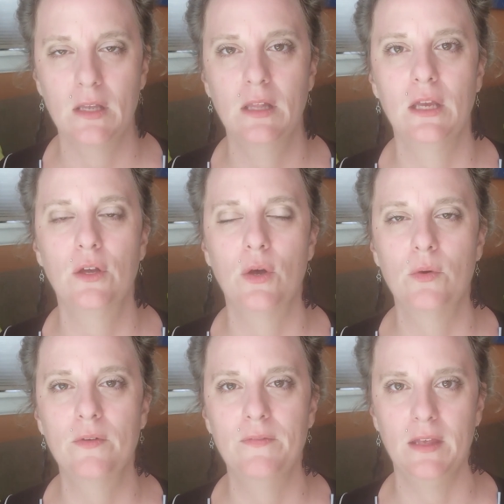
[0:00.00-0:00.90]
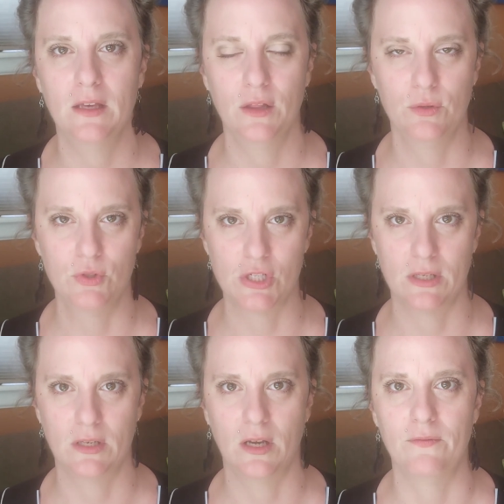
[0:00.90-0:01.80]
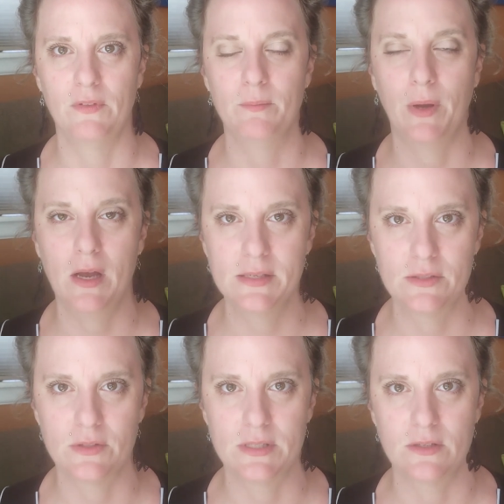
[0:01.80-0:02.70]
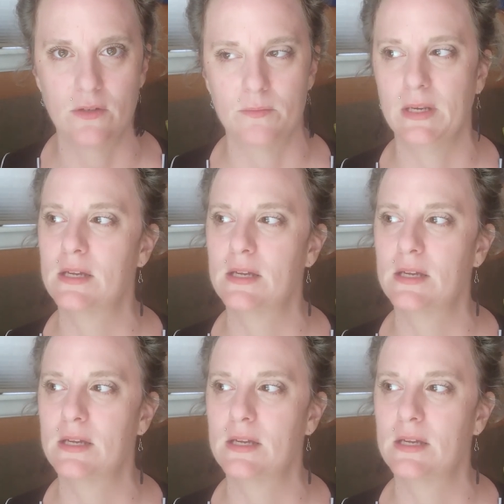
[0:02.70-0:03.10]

Let go of the illusion of imposter syndrome,